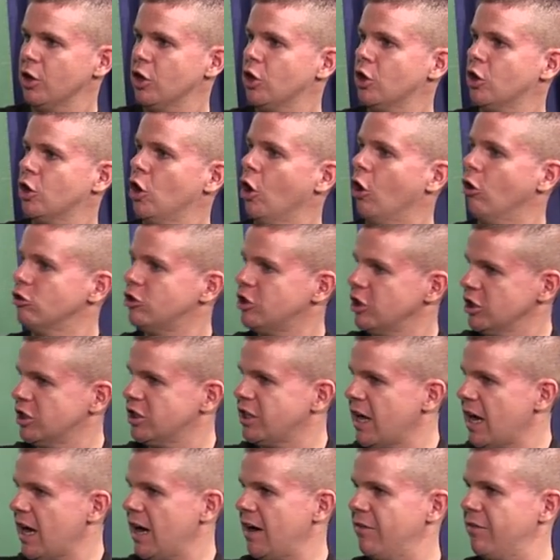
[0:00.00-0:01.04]
coaching be,
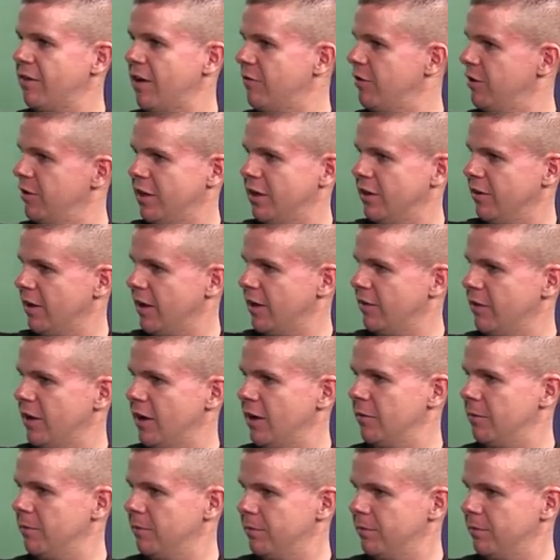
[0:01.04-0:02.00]
staff, everything like uh, that. Coaching